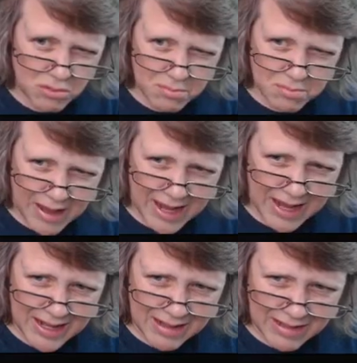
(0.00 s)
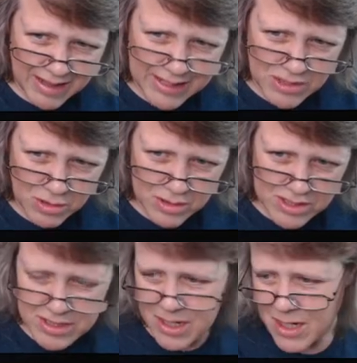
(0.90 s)
your main light
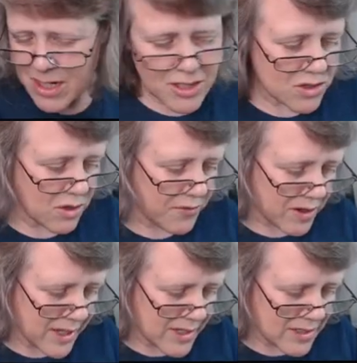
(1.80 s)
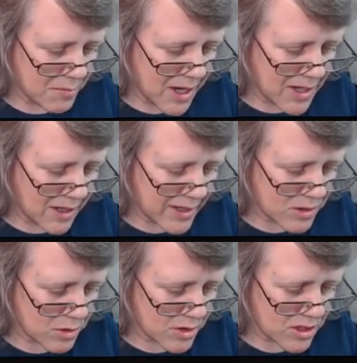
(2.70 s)
source. So if our late, main
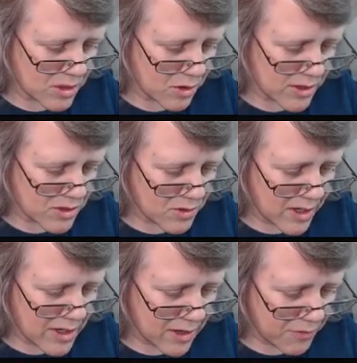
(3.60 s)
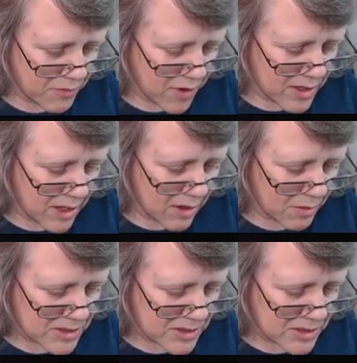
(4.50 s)
light source is going straight down the front here,